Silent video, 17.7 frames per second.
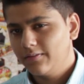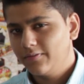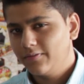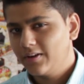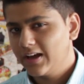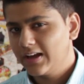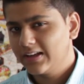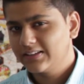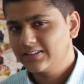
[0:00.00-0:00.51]
if
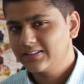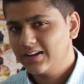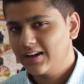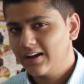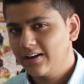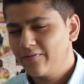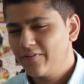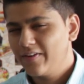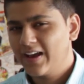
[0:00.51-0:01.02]
you guys
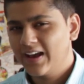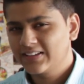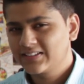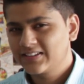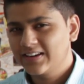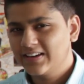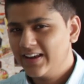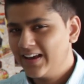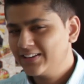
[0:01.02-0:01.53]
uh, if you guys
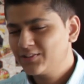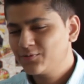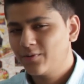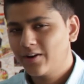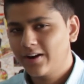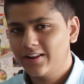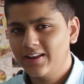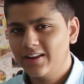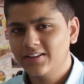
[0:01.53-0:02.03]
can guess
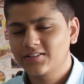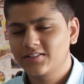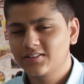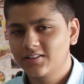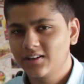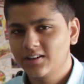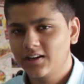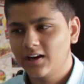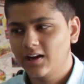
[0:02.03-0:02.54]
what it is,
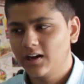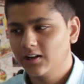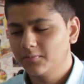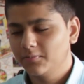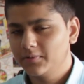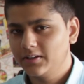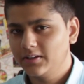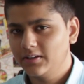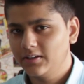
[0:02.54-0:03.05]
I'll
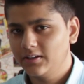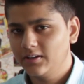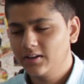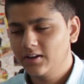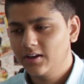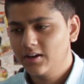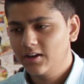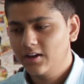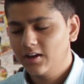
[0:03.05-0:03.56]
be
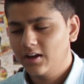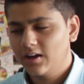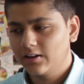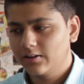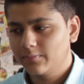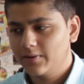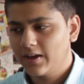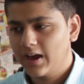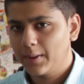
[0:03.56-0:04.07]

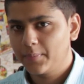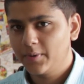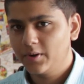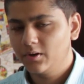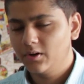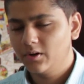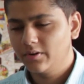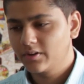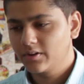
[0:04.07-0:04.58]
I'll be happy
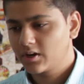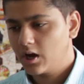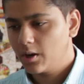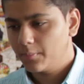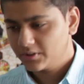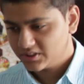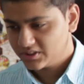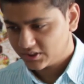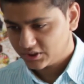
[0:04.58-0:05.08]
to know in the
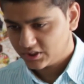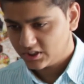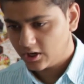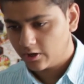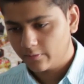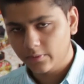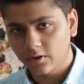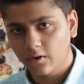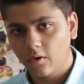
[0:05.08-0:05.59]
comment section
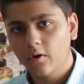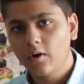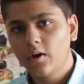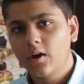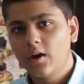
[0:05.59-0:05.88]
down below.